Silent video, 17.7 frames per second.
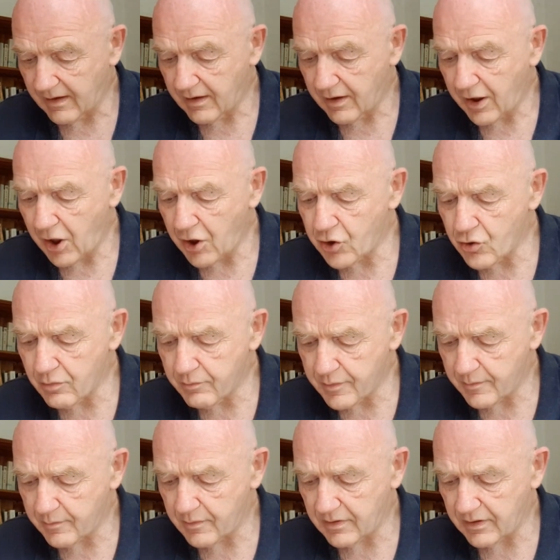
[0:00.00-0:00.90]

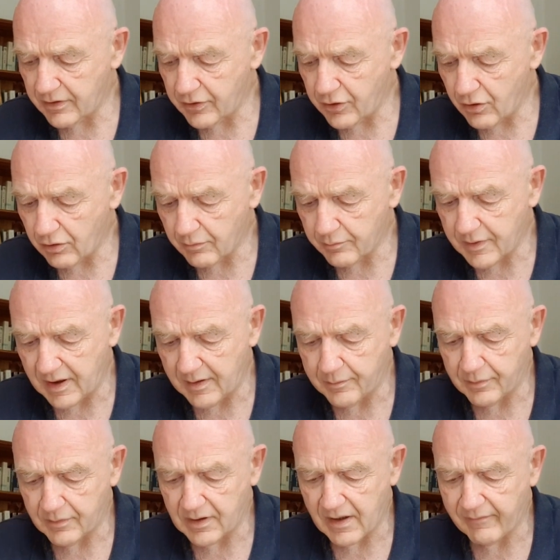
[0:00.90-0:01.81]
Innumerable young
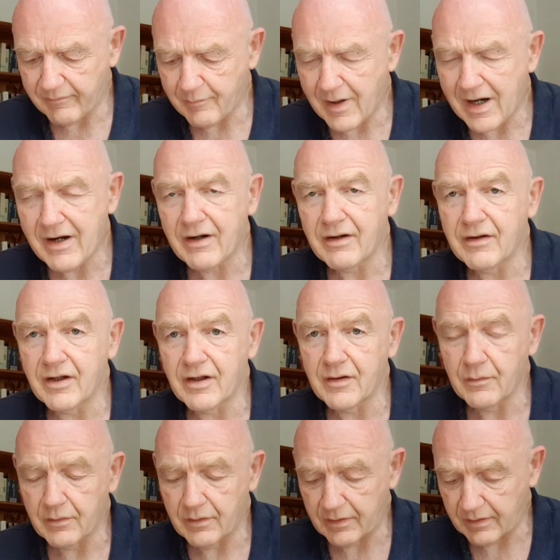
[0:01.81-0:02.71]
people have married into
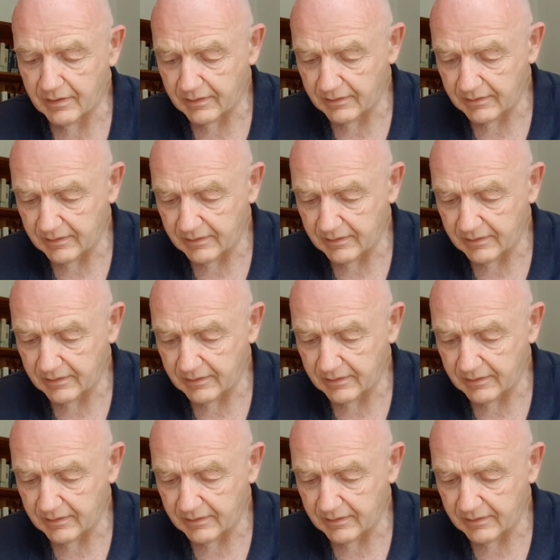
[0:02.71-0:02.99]
it.